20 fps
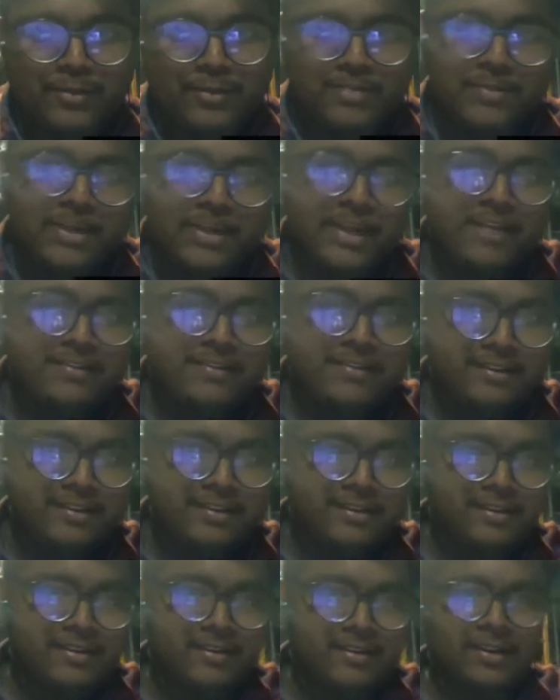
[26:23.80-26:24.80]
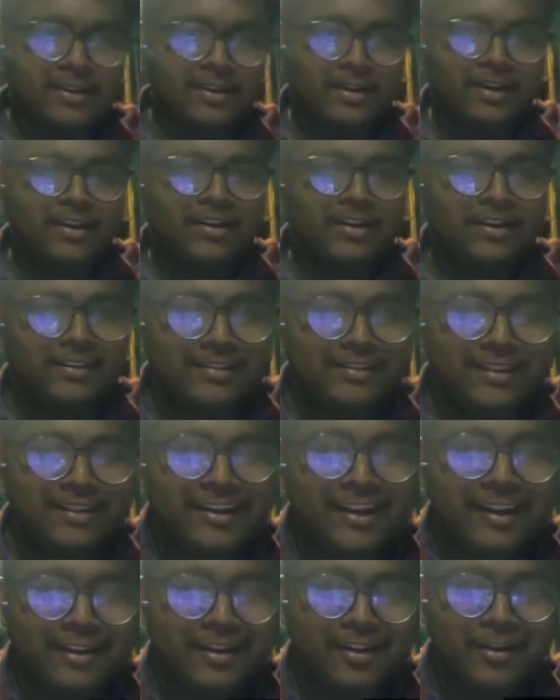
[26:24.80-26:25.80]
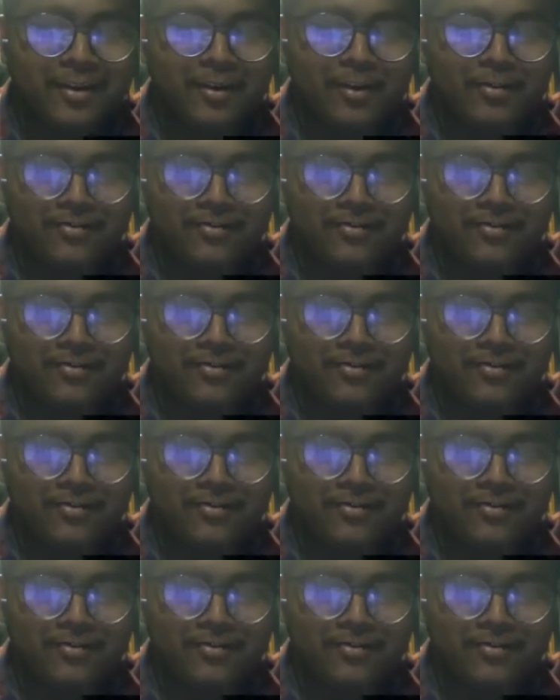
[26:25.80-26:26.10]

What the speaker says: maintains a TCR of